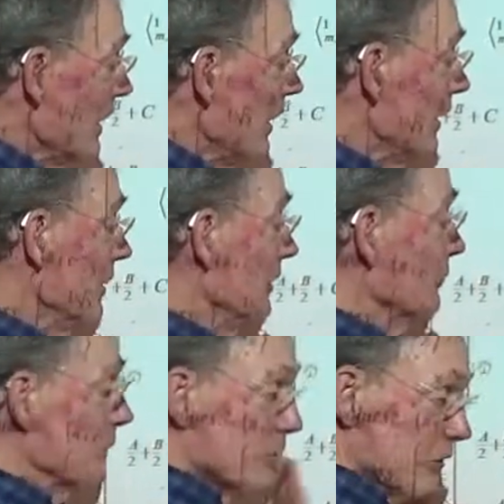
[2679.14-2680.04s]
and
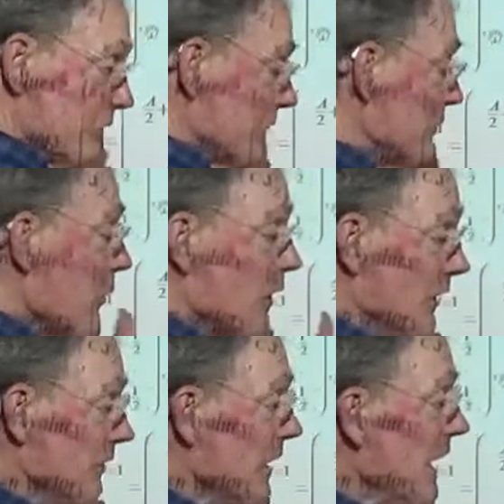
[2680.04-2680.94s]
we're just ignoring
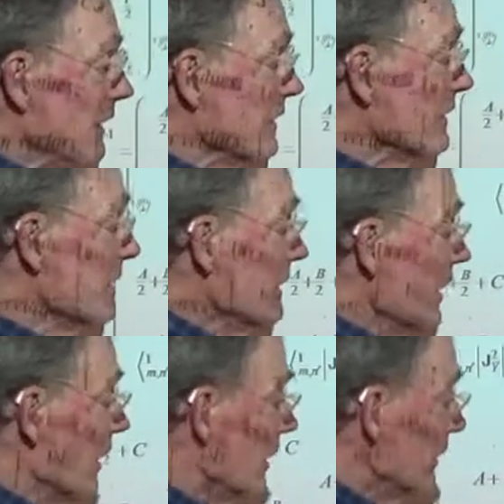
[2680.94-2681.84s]
that.
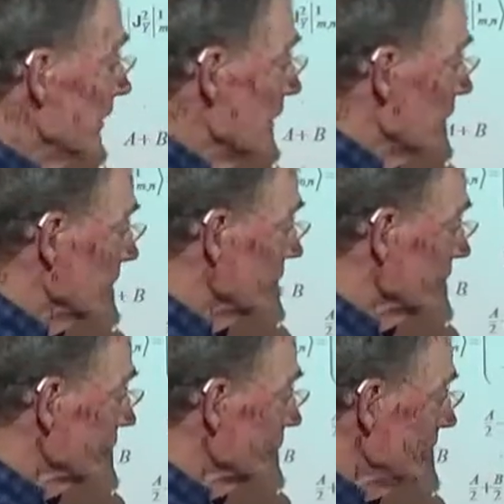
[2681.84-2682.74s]
We're
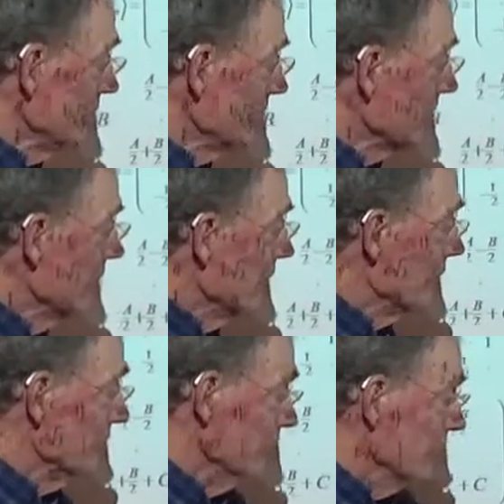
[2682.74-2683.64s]
just treating
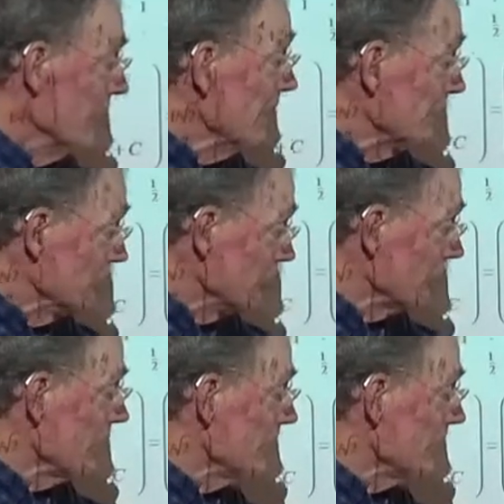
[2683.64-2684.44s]
the N's